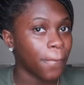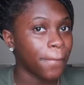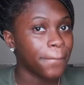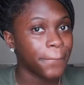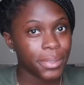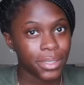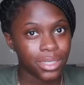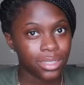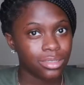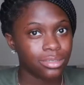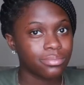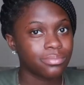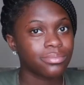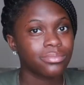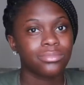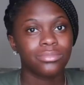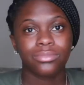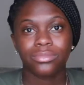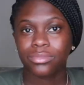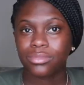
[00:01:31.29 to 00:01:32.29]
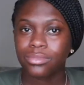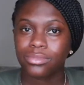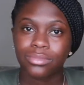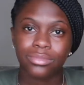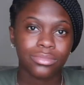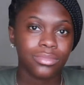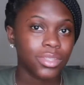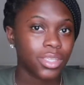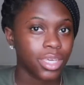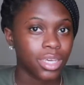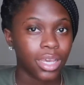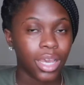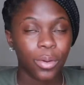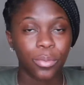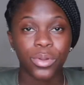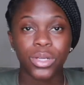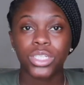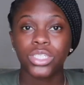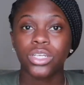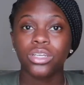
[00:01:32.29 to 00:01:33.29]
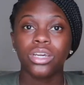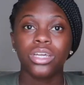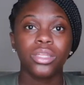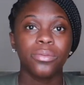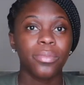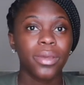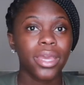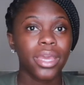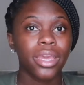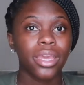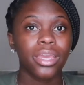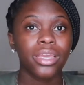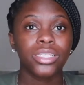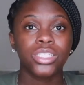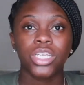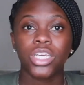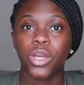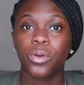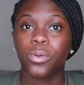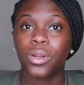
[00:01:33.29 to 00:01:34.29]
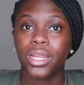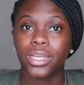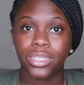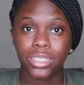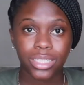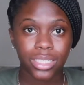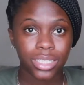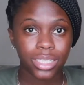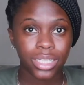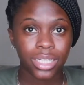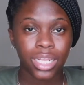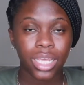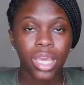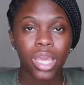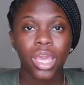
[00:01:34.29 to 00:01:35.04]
But yeah, I want to show y'all the bag, tell y'all what I did,